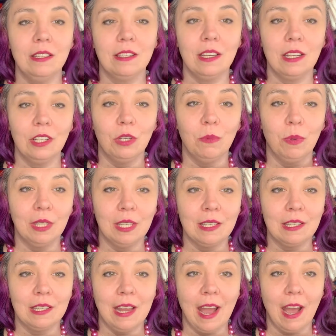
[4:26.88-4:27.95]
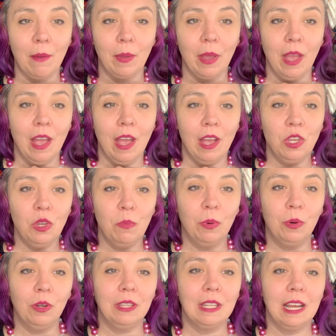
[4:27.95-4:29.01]
stitch, you put the snap, you
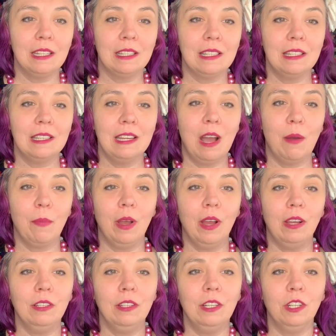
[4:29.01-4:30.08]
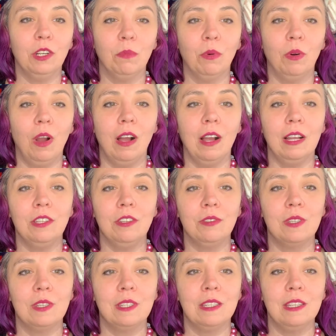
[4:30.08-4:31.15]
put that snap under your bra and you
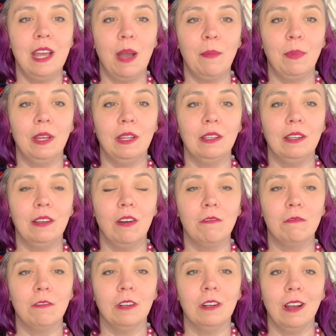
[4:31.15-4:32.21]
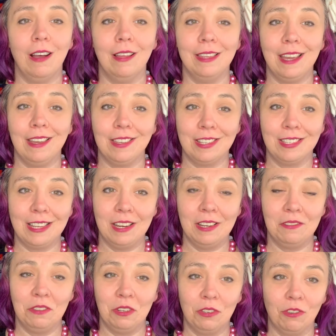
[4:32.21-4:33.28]
snap it over on the other side
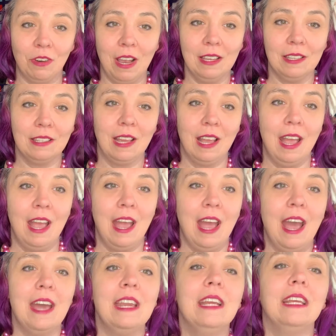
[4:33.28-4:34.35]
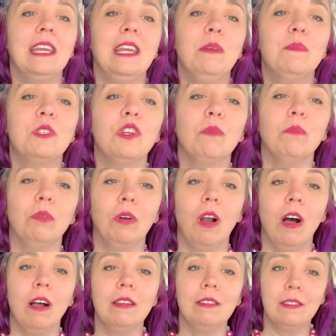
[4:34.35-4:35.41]
of your dress, and it keeps your
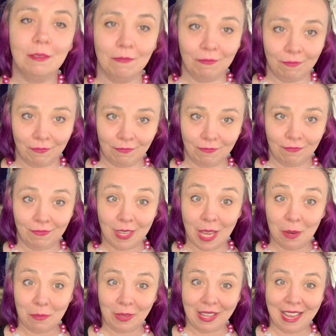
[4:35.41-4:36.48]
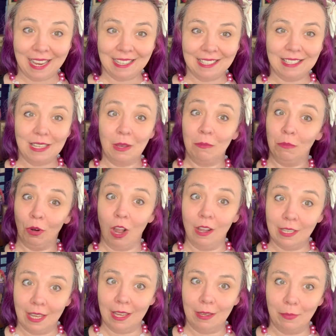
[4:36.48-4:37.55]
bras in place. Bra
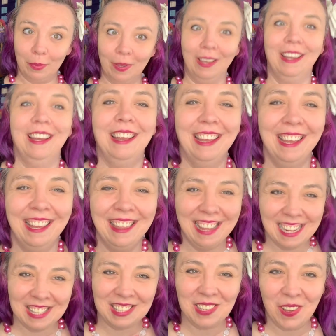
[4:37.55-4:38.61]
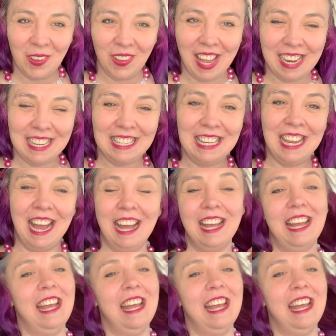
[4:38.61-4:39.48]
keep. That's the whole idea.